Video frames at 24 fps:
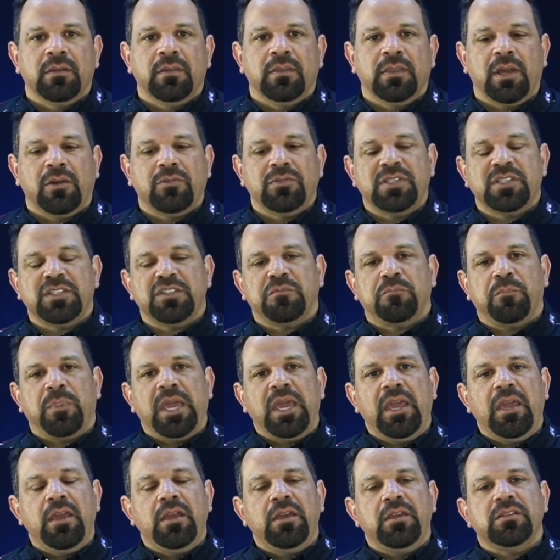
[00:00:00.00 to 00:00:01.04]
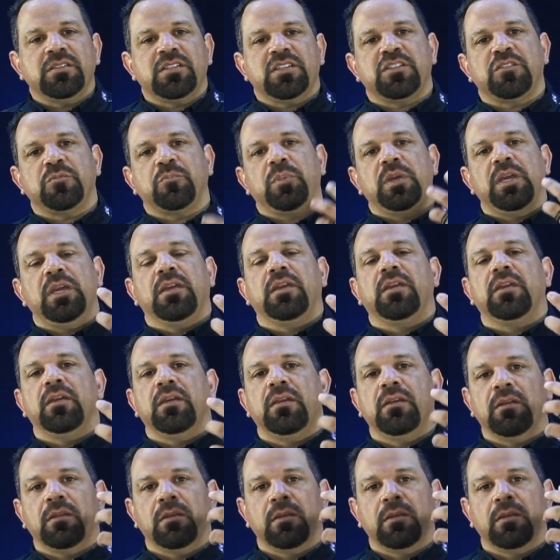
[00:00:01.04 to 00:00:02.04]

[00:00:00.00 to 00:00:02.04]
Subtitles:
That was his pain speaking